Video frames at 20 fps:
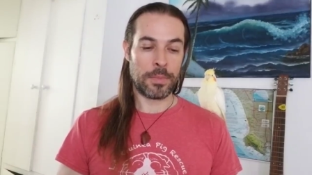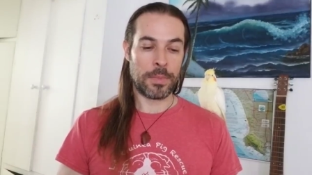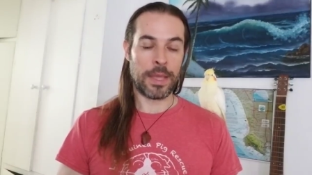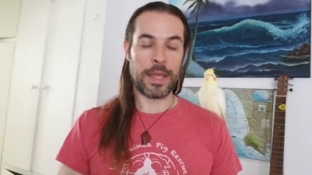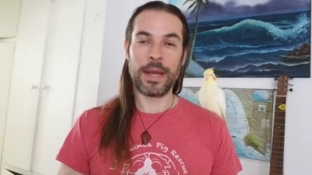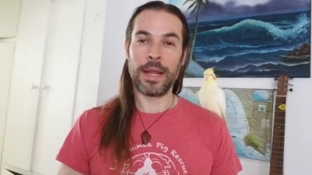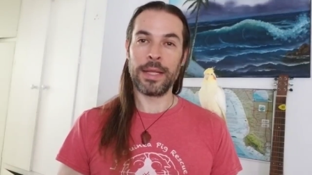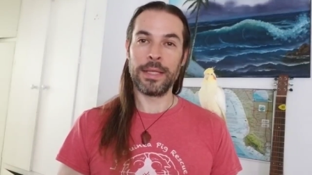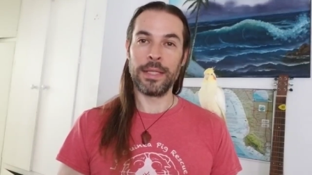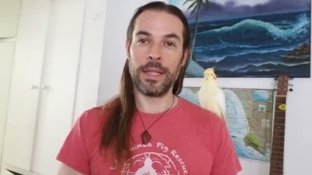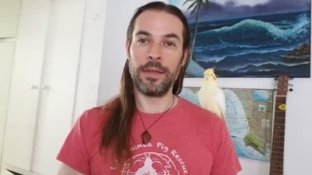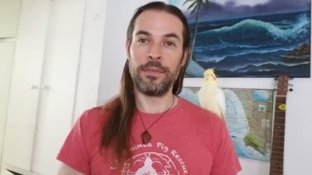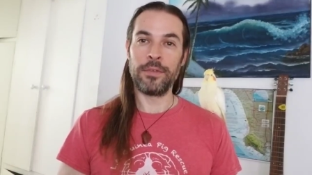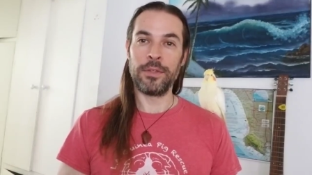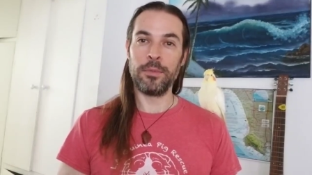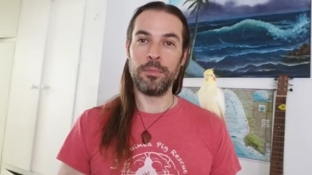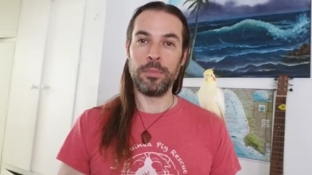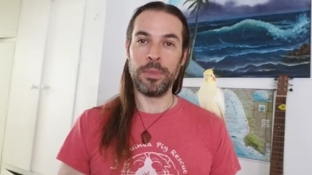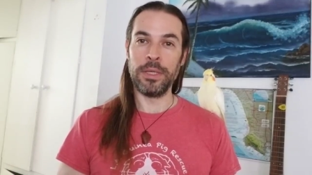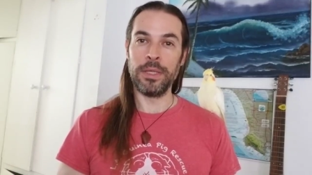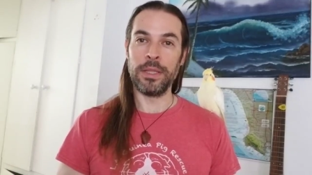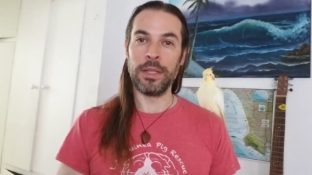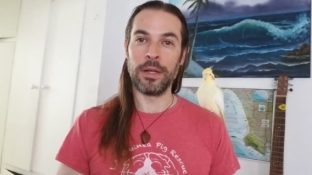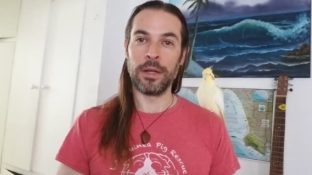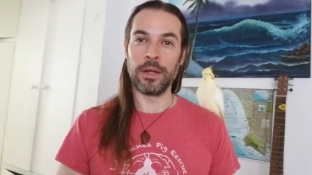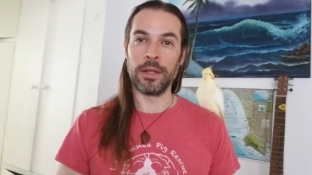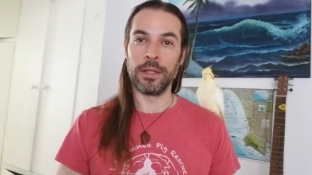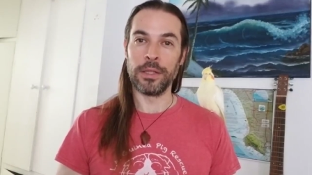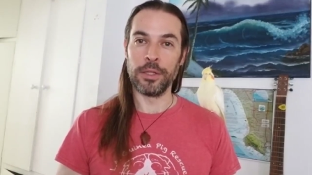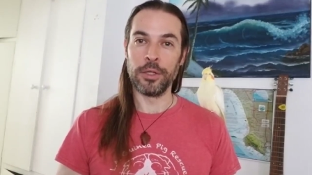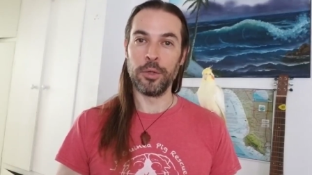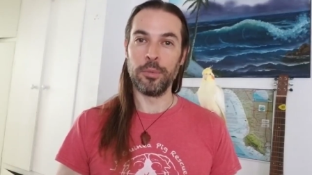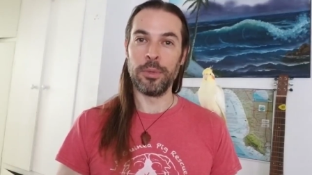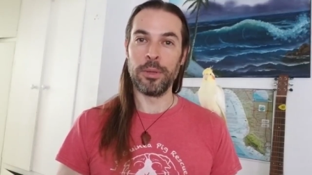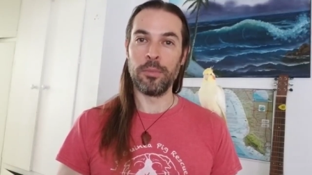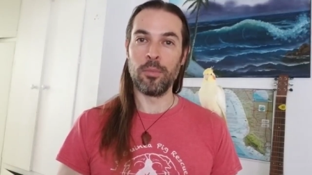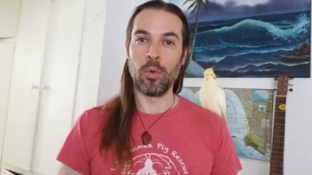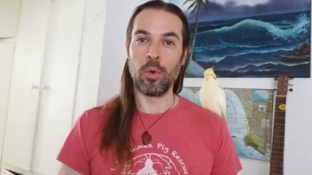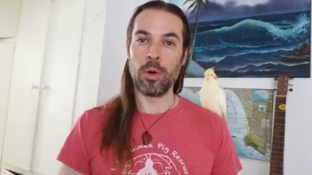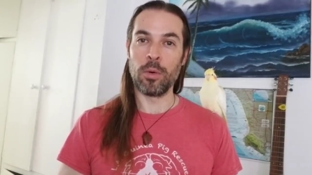and I'd love to be there a little
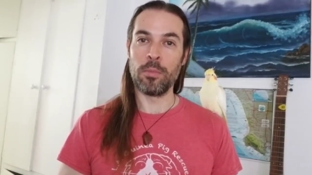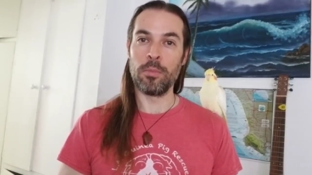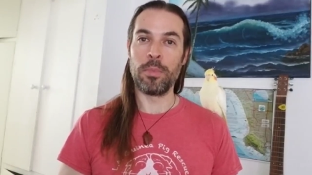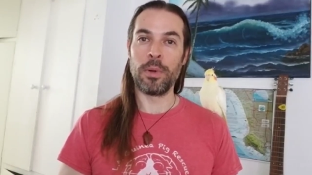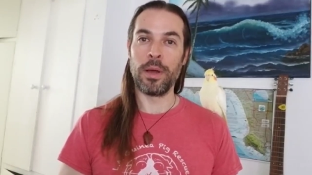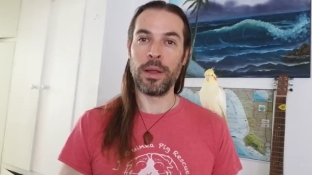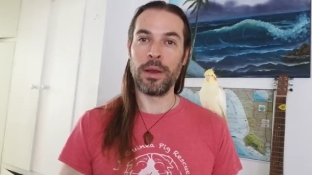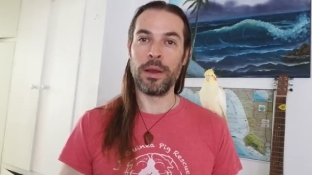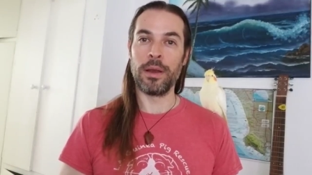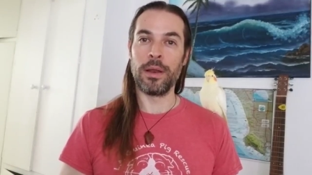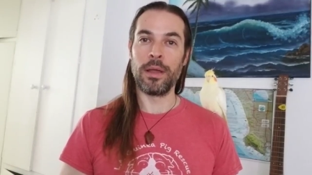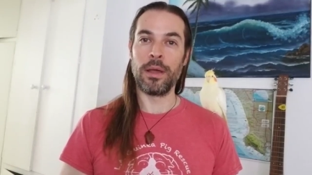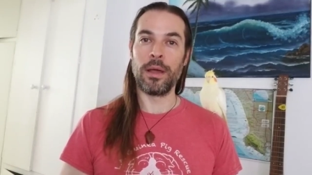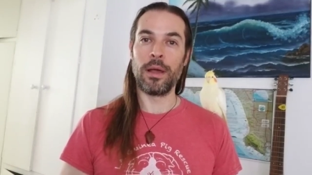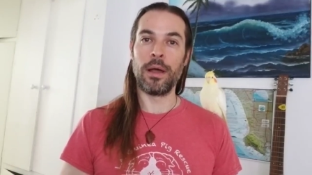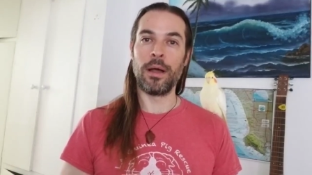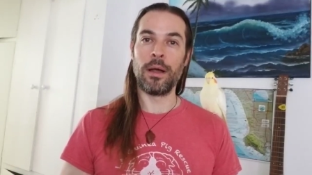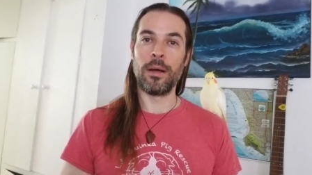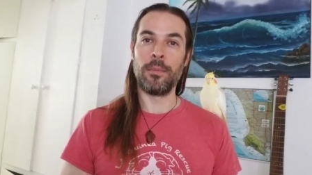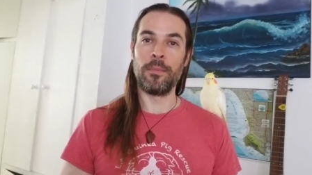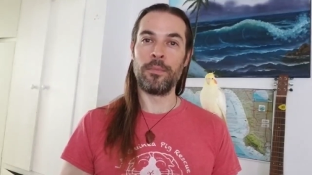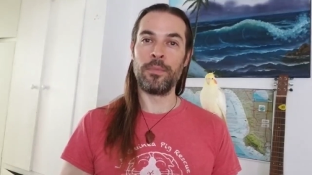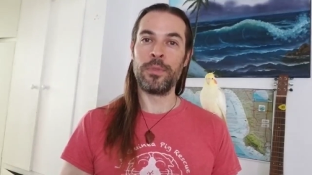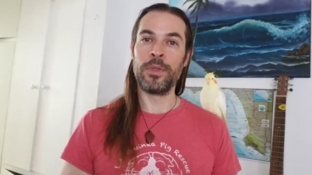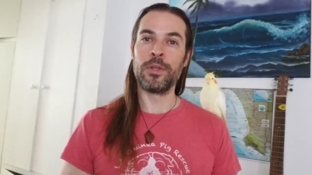bit more, but um,